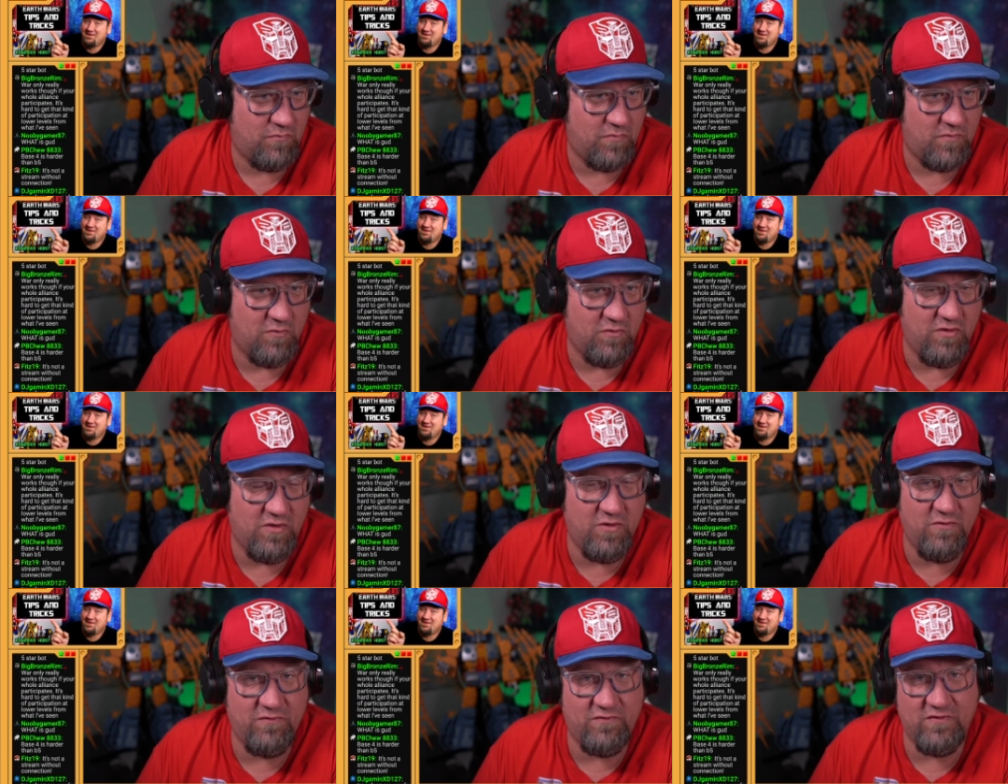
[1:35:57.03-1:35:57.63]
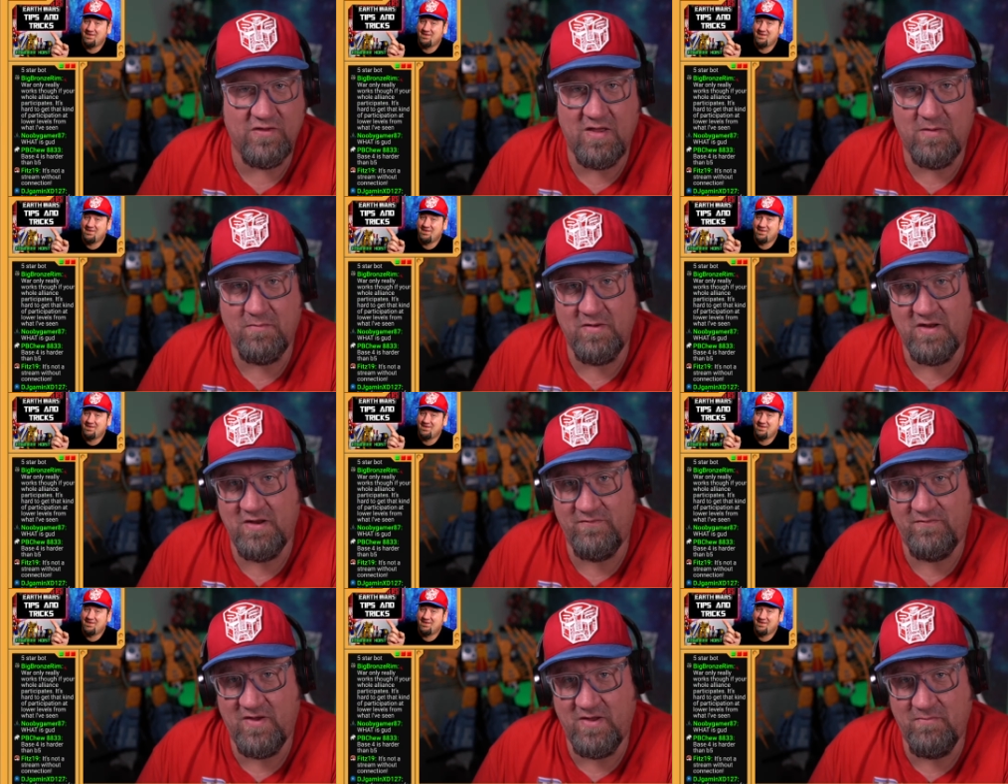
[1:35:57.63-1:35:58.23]
But usually, I mean,
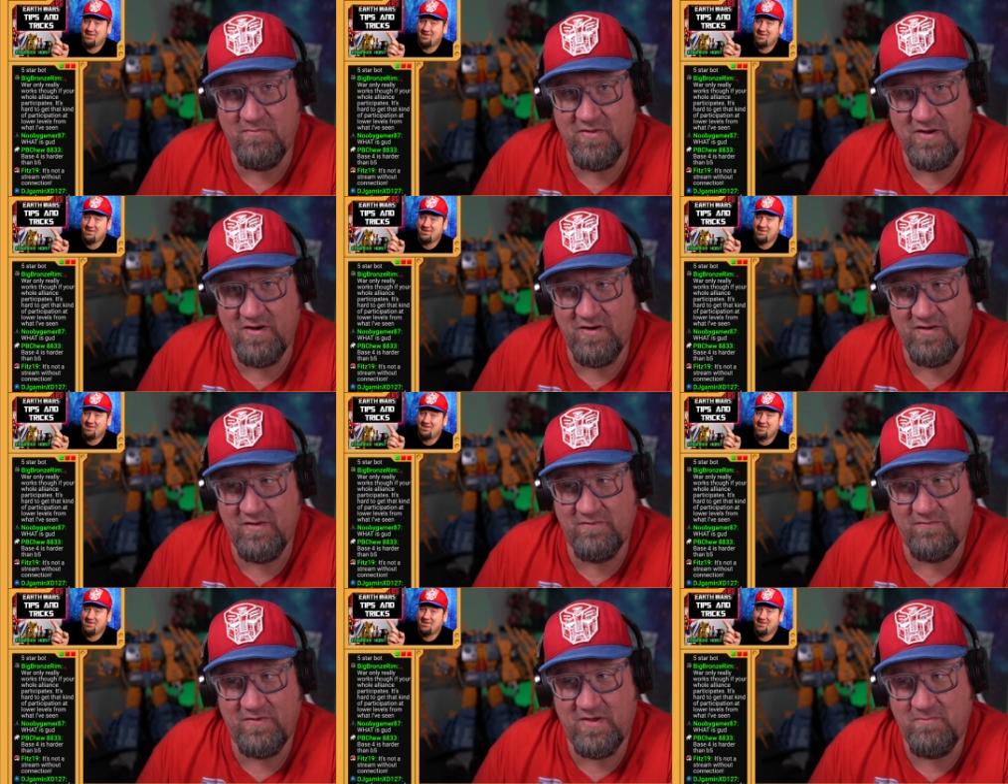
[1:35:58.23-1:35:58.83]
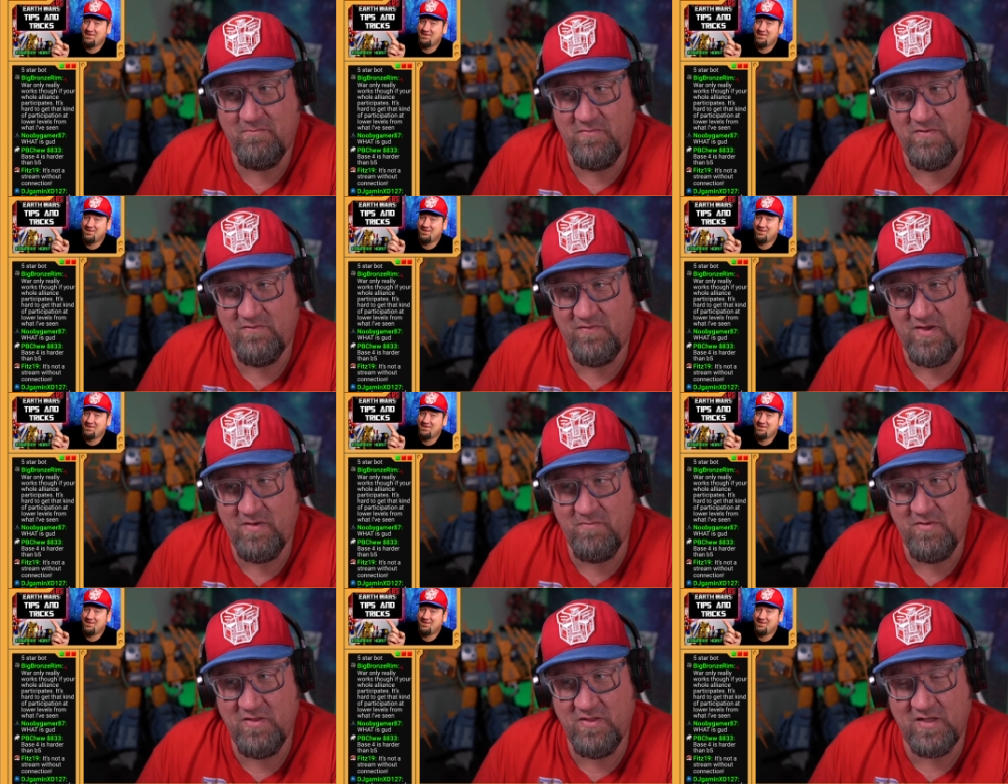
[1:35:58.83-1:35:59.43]
if I'm there, if
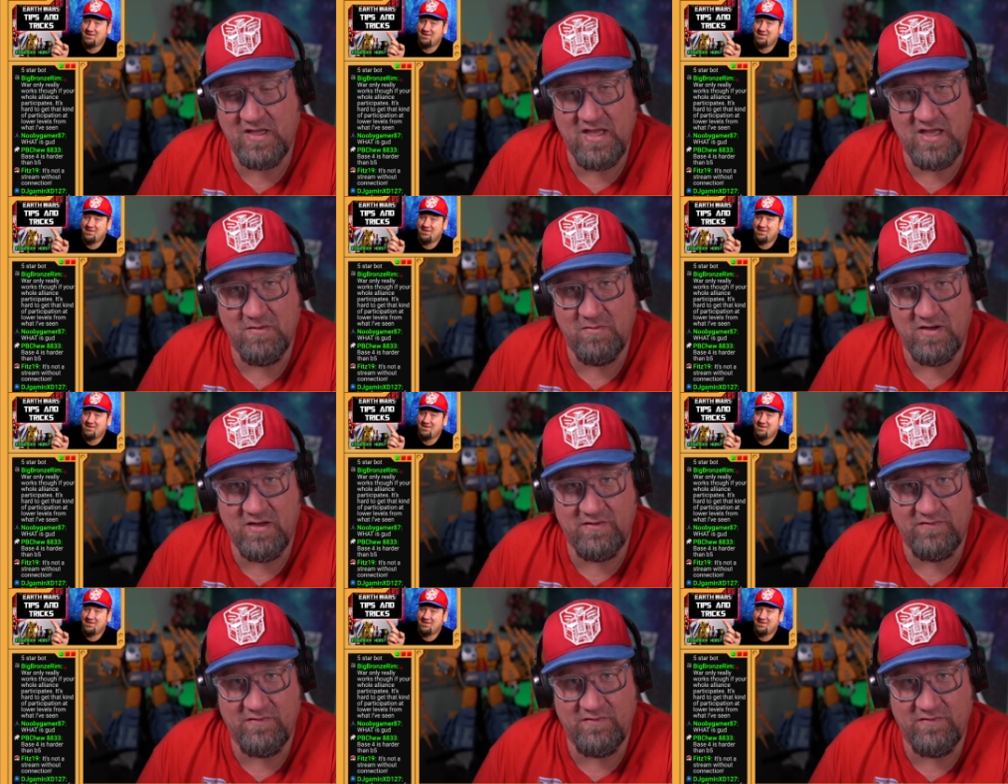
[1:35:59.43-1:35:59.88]
I'm in the game and I